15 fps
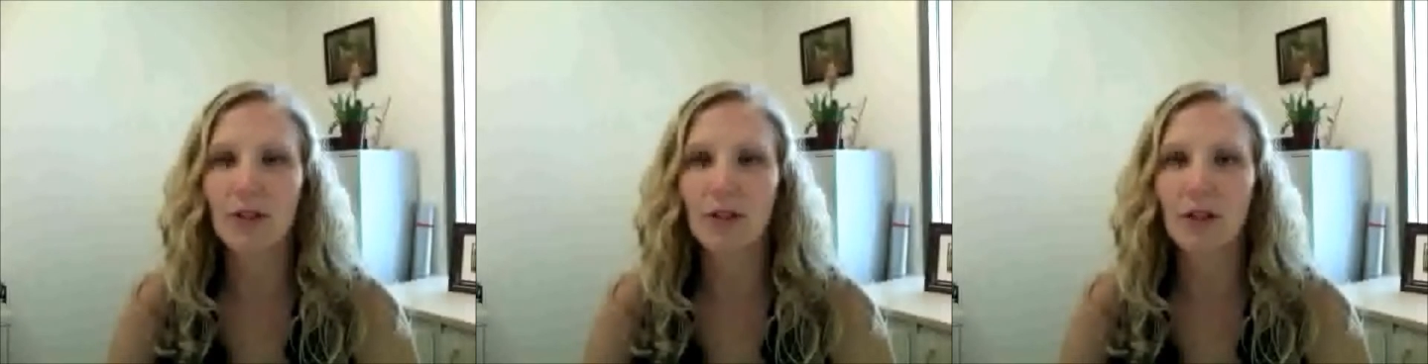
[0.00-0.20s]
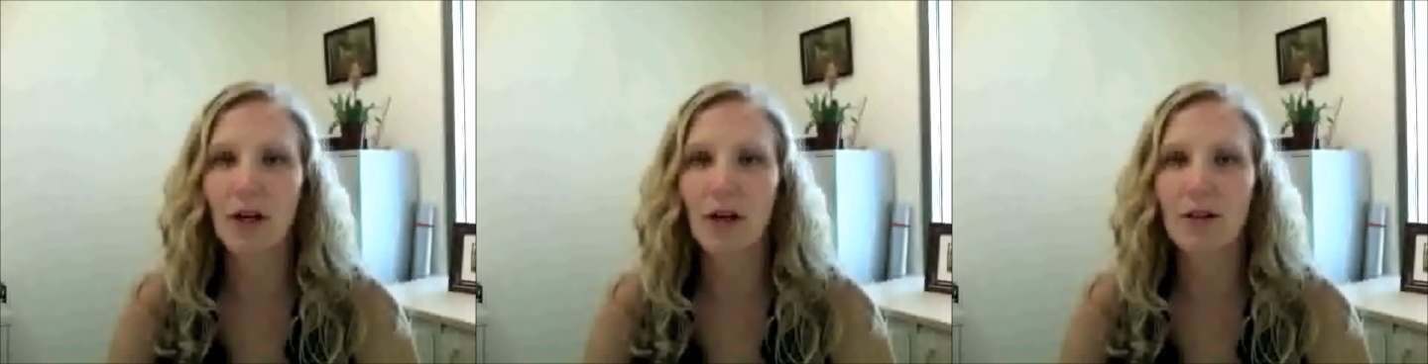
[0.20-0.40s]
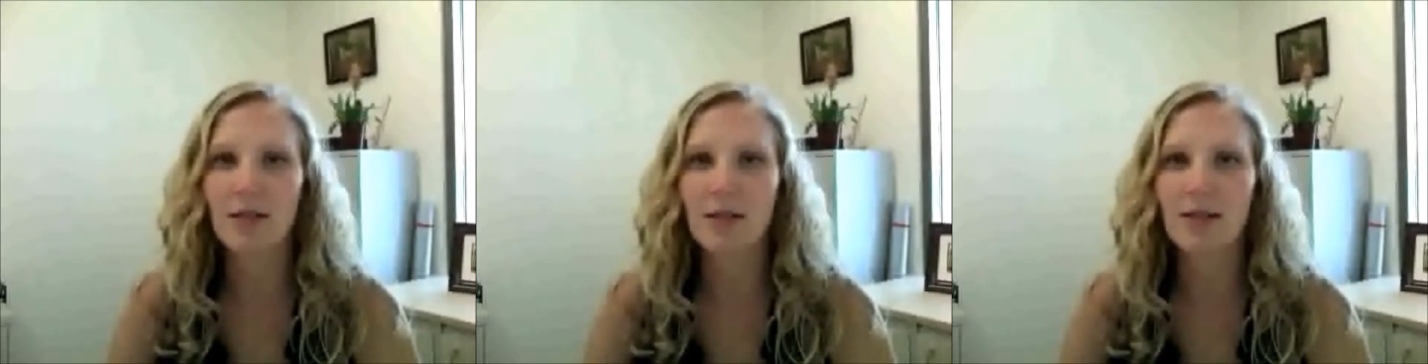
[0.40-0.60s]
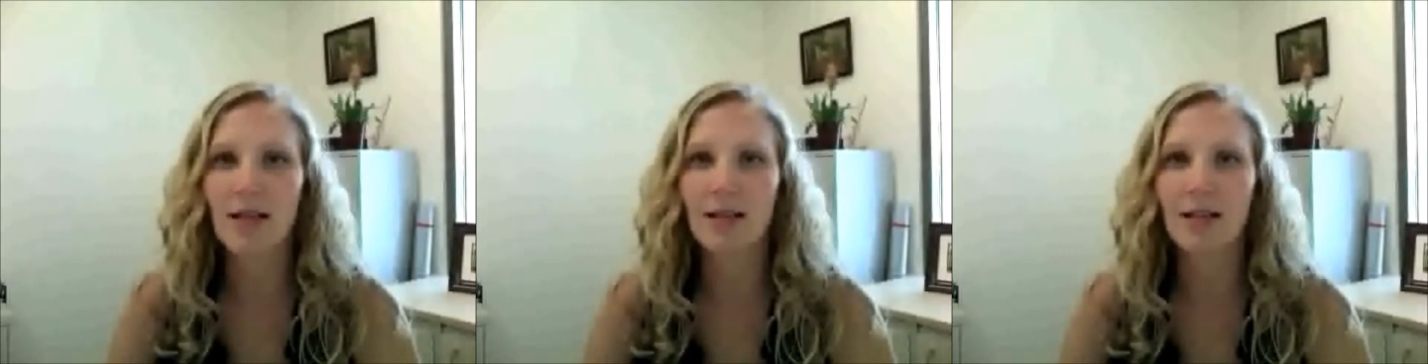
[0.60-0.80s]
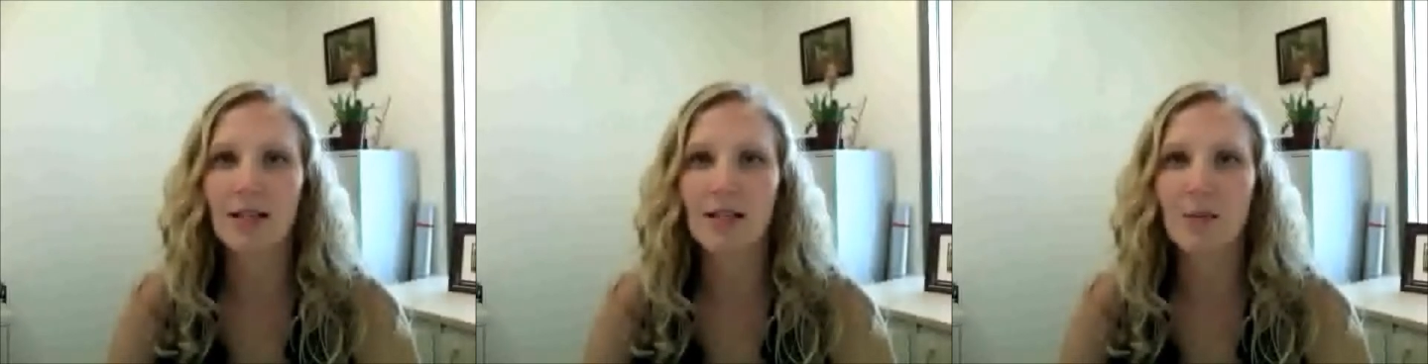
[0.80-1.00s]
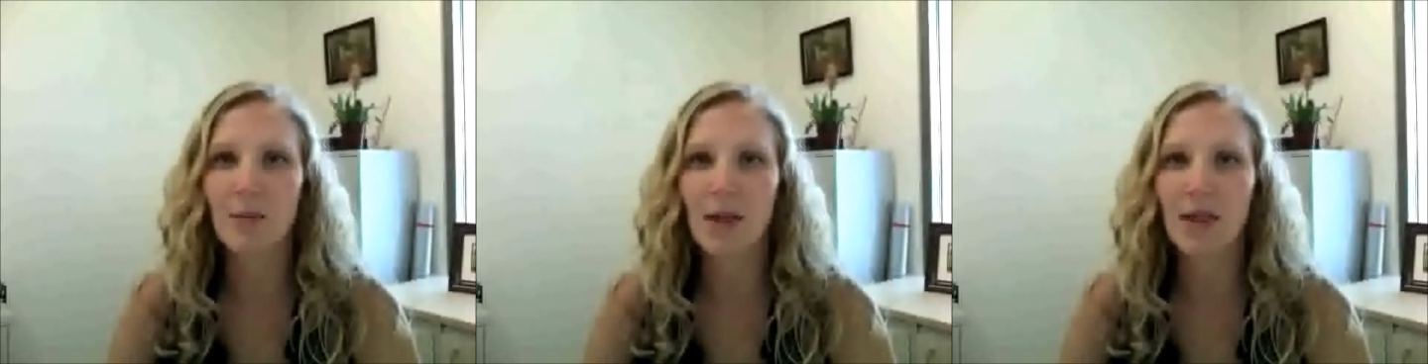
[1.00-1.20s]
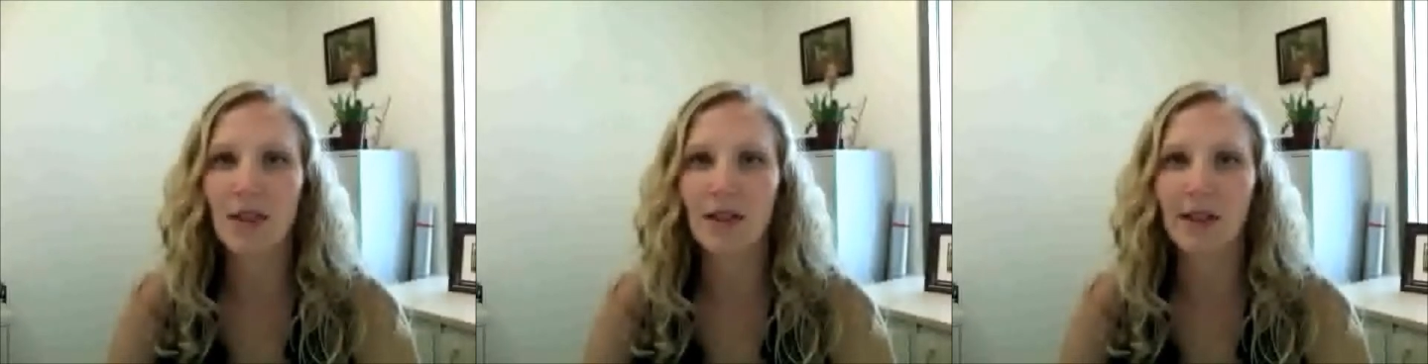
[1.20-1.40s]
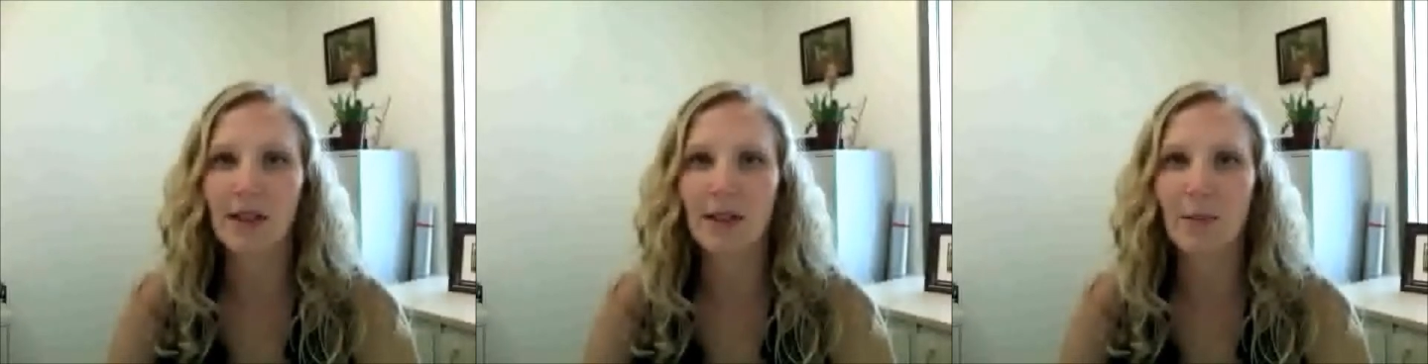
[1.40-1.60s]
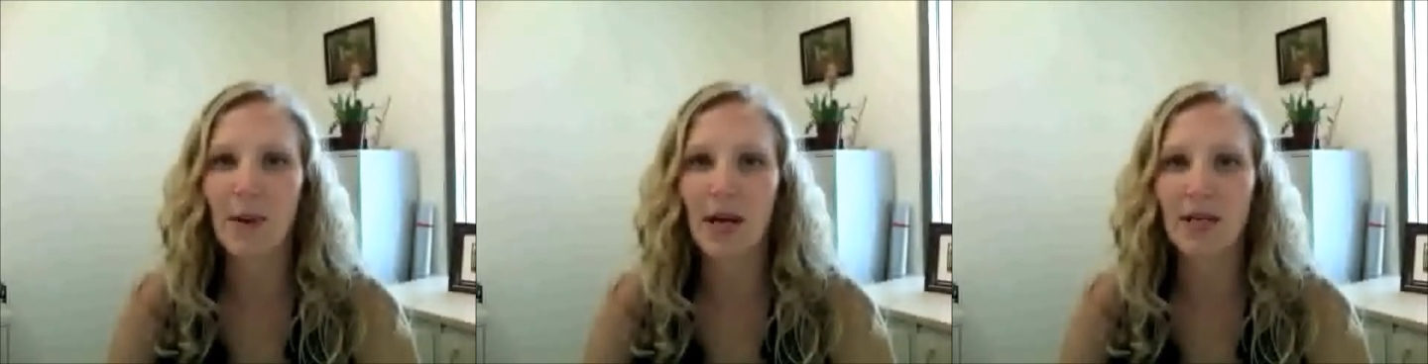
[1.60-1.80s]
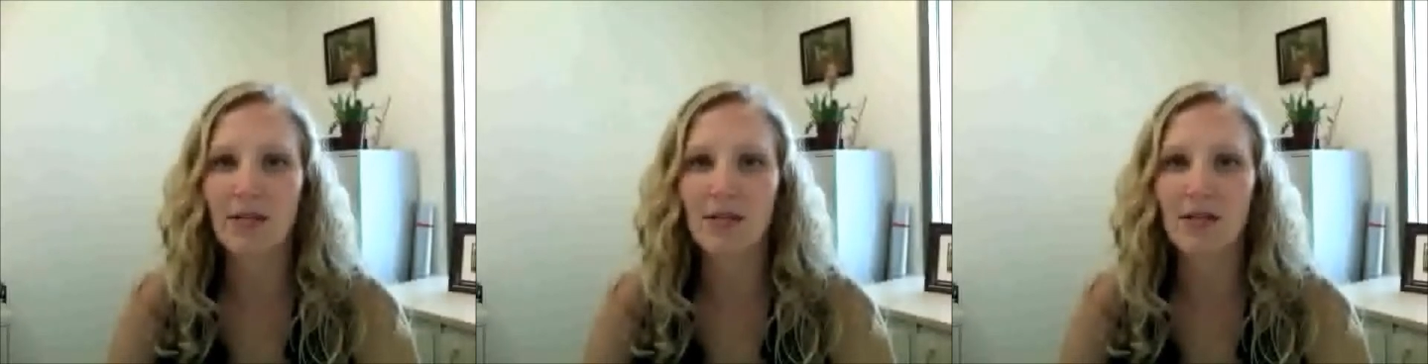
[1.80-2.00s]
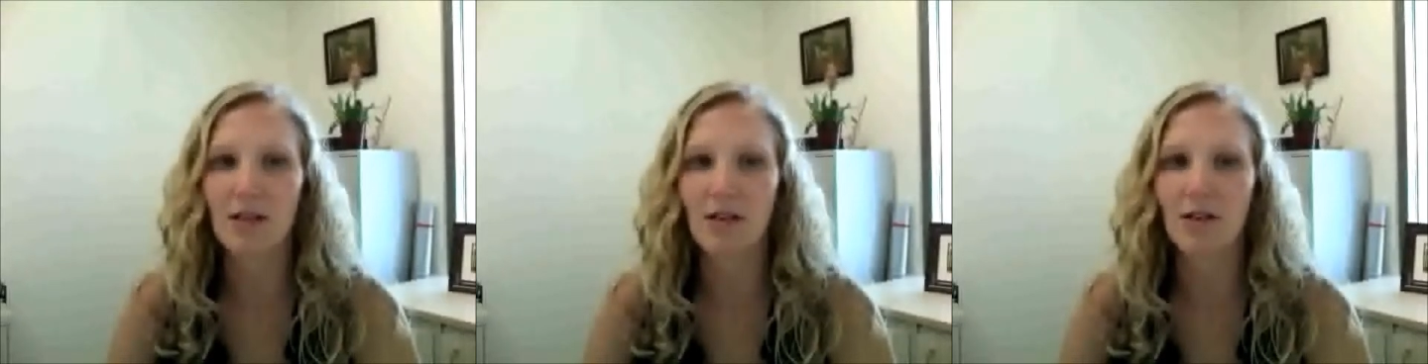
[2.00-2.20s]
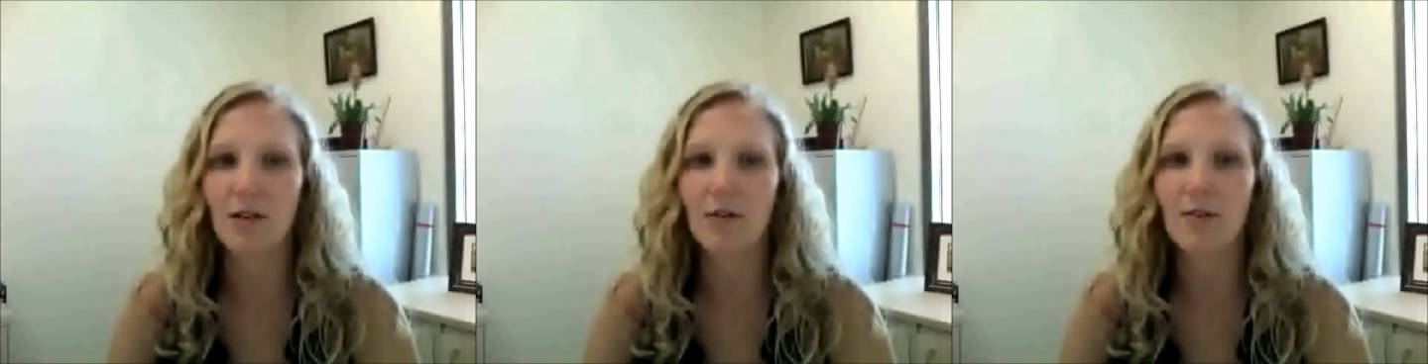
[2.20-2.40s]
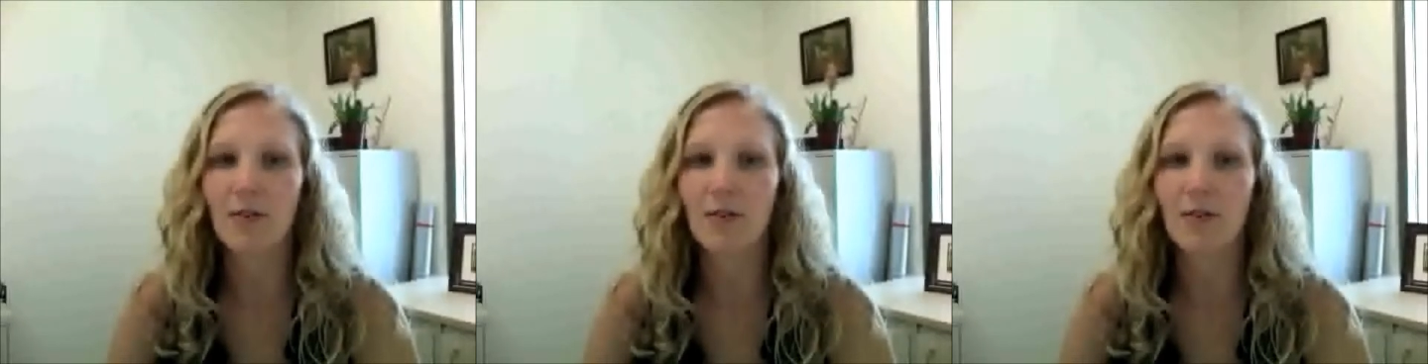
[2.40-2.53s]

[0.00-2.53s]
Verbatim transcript: incontinence at least monthly in the past year.